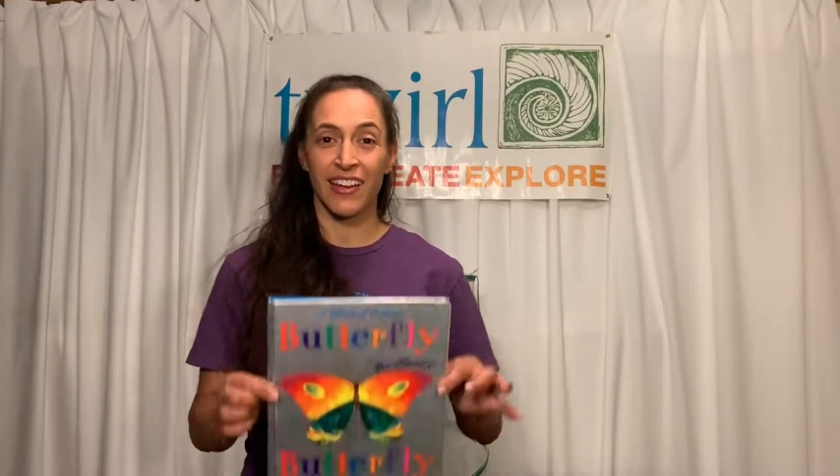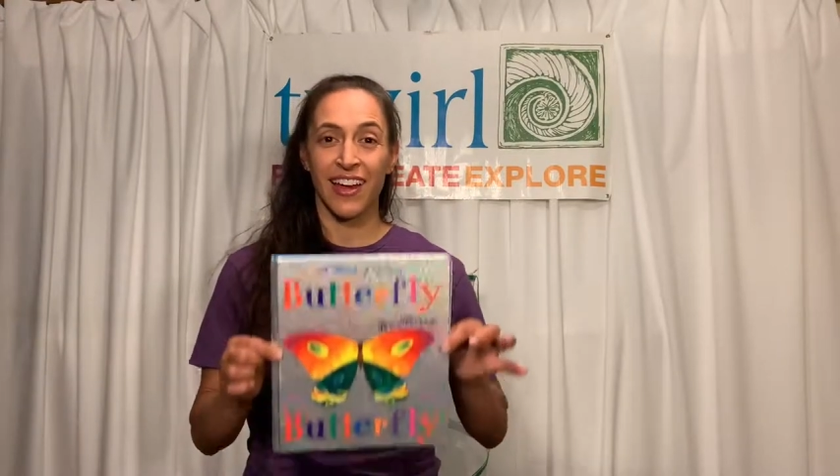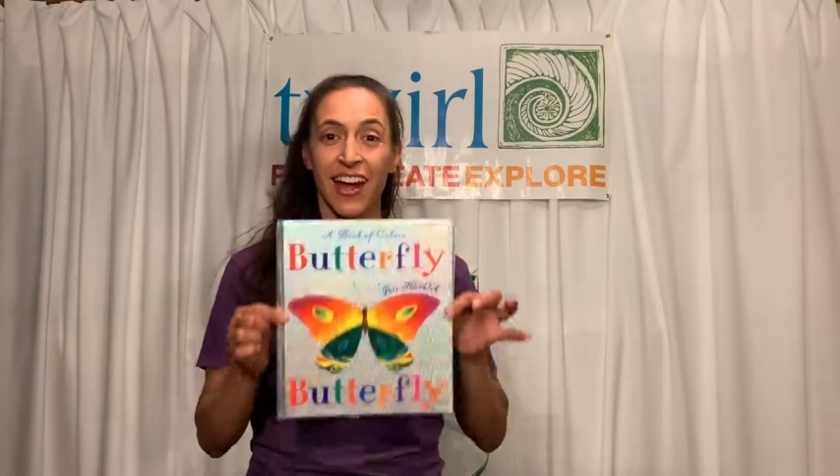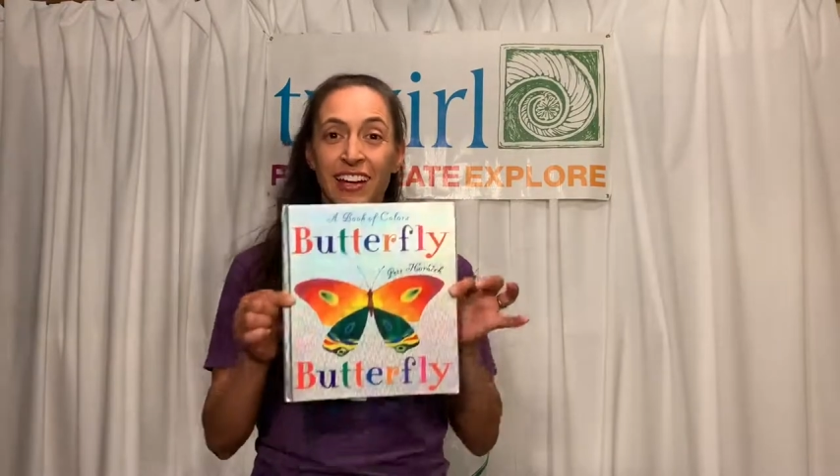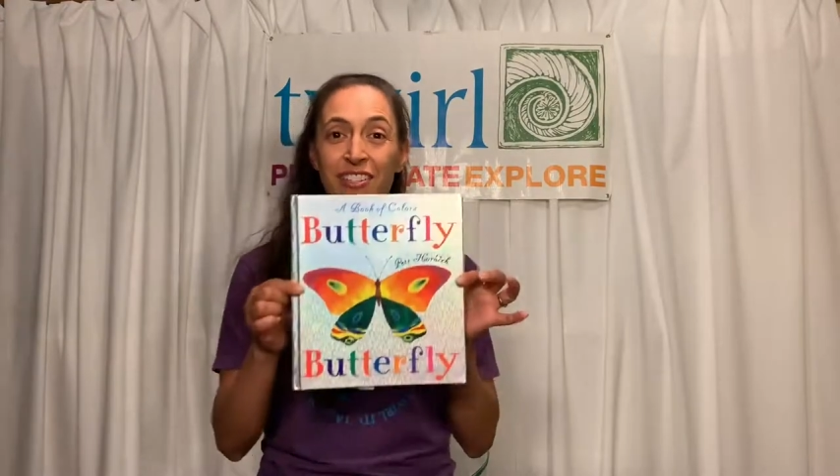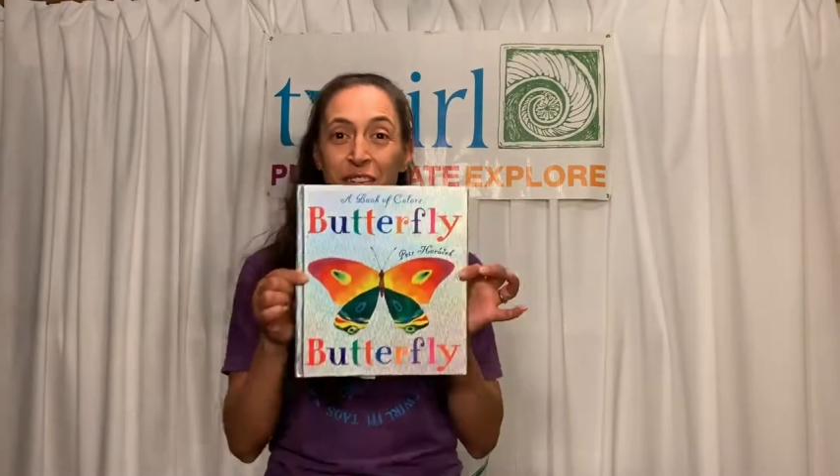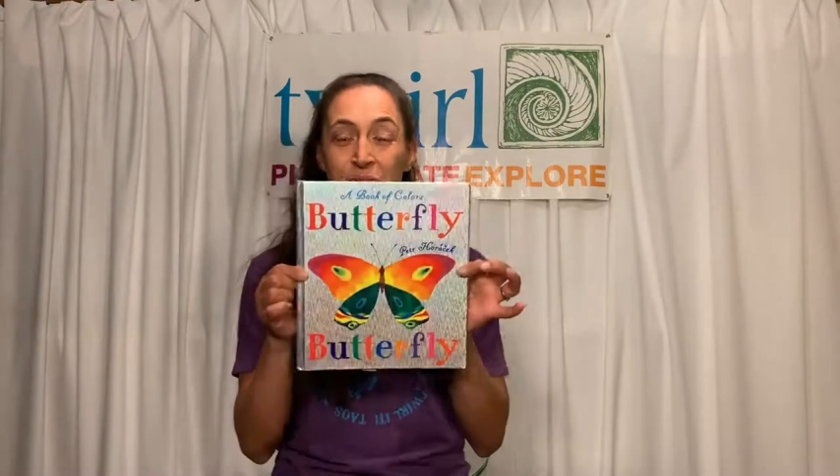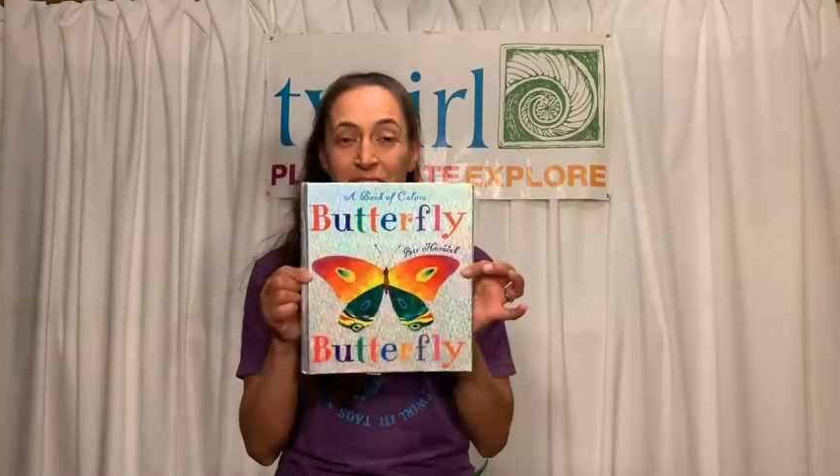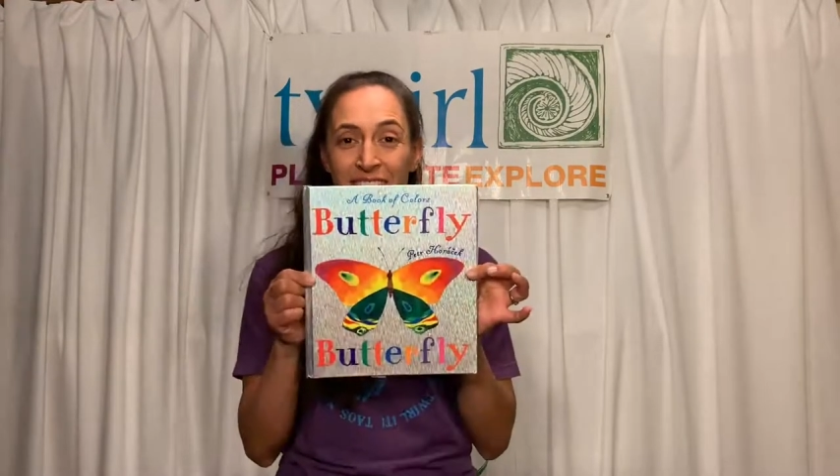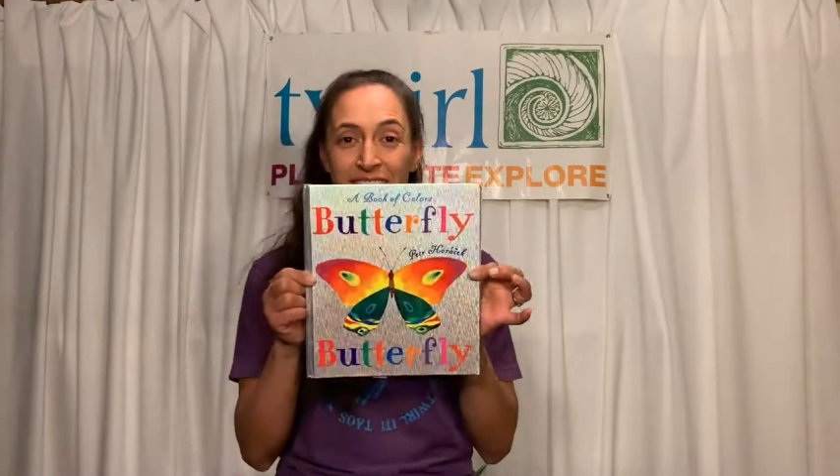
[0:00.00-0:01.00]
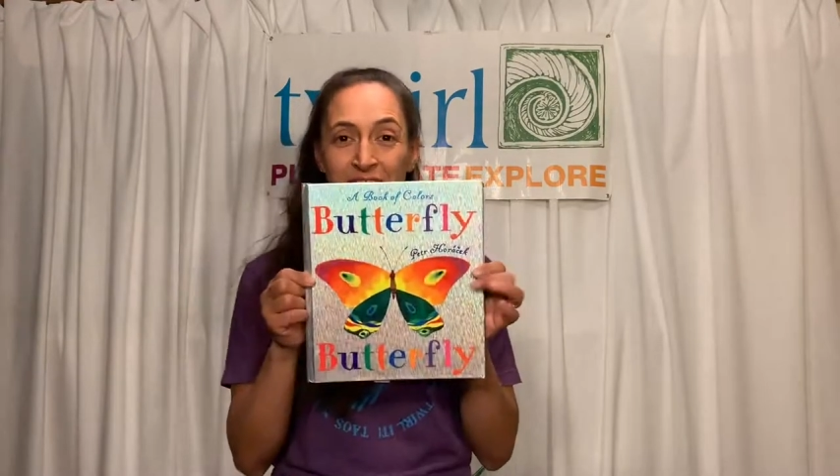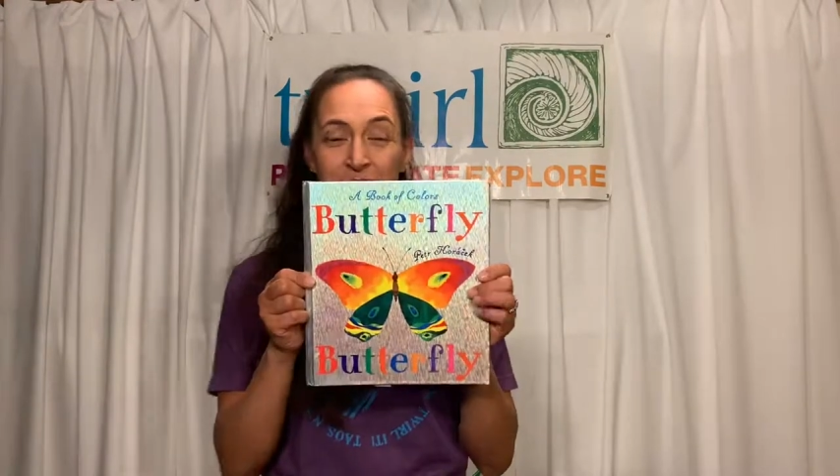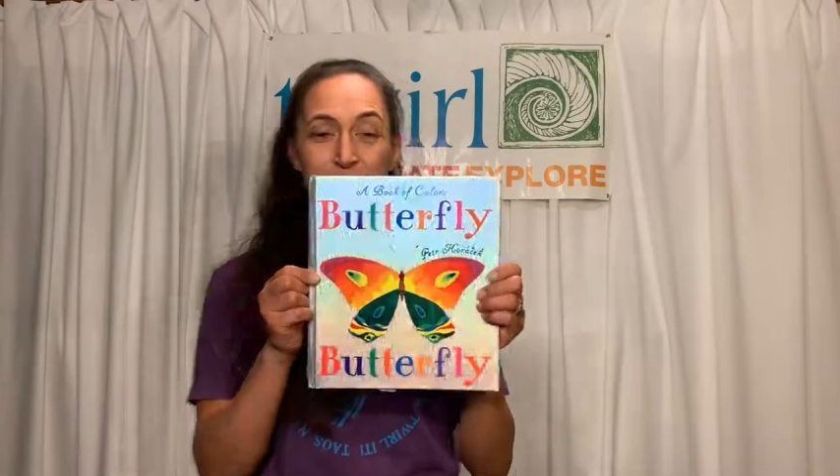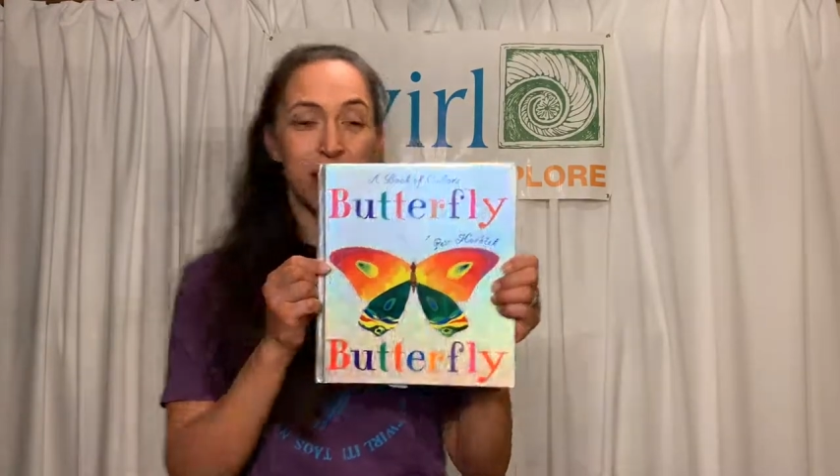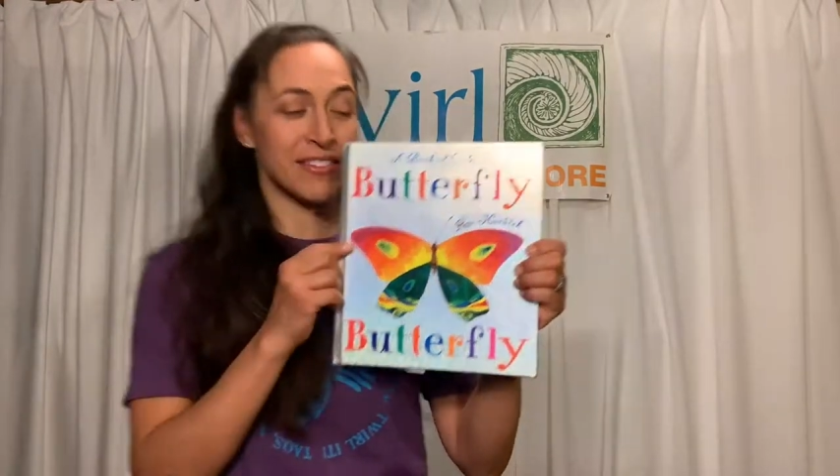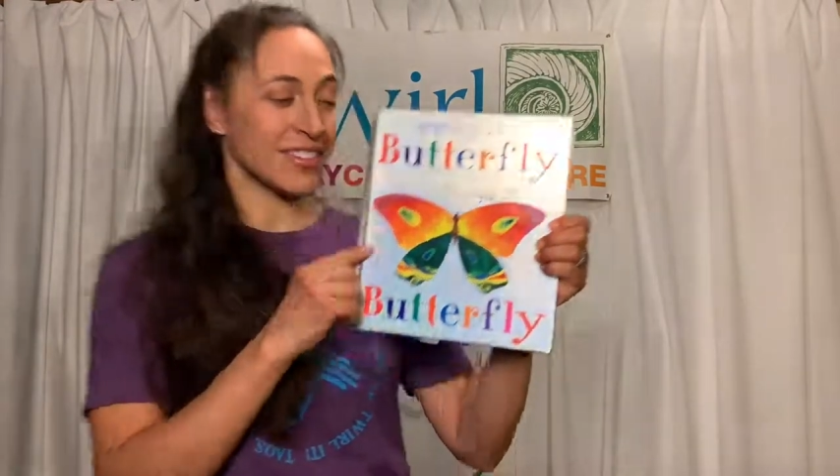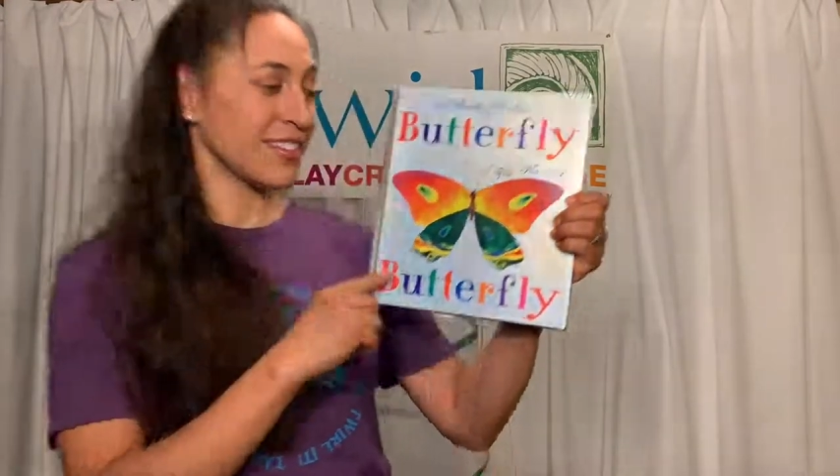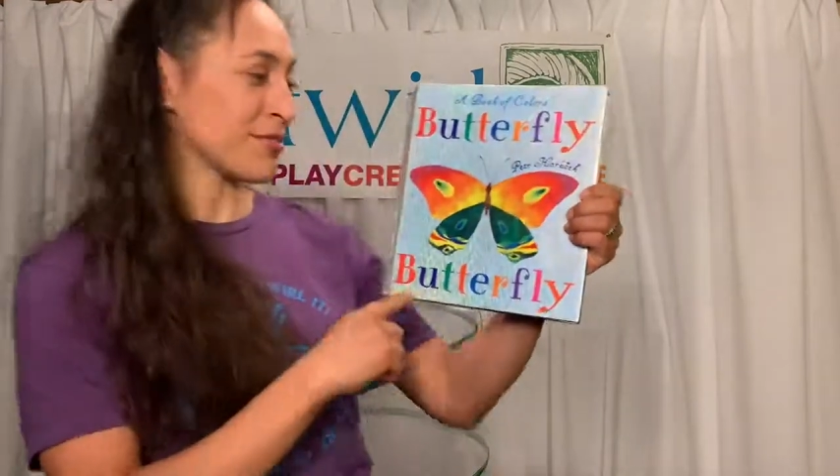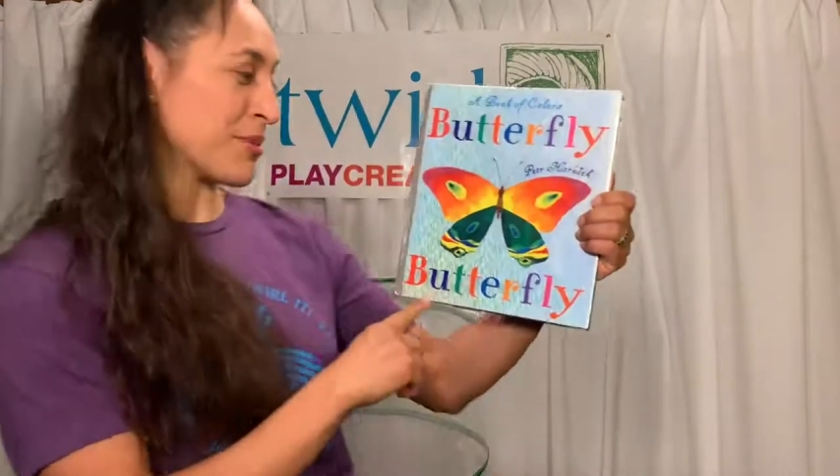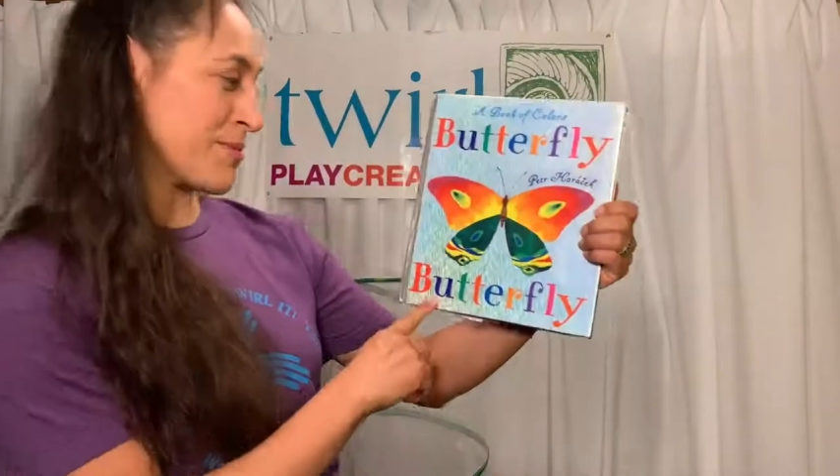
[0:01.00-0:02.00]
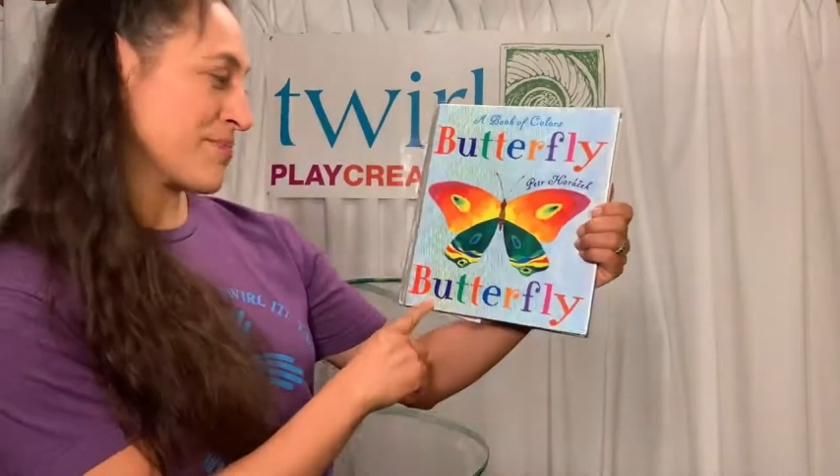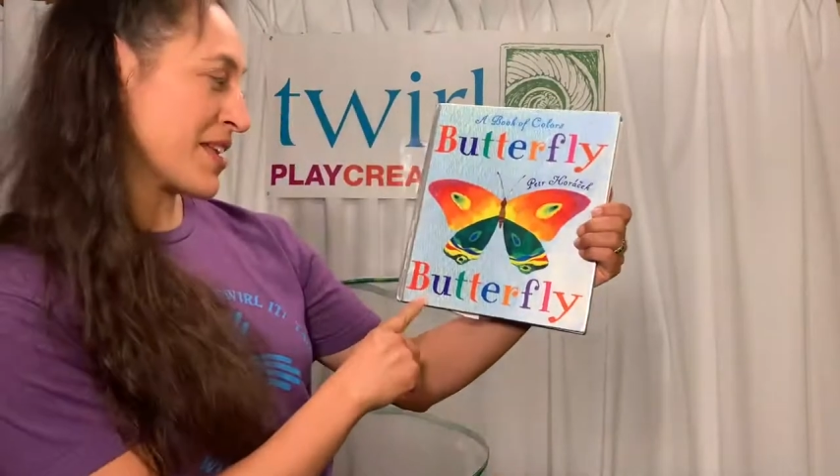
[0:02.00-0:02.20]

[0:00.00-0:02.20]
I do want to tell you about this one,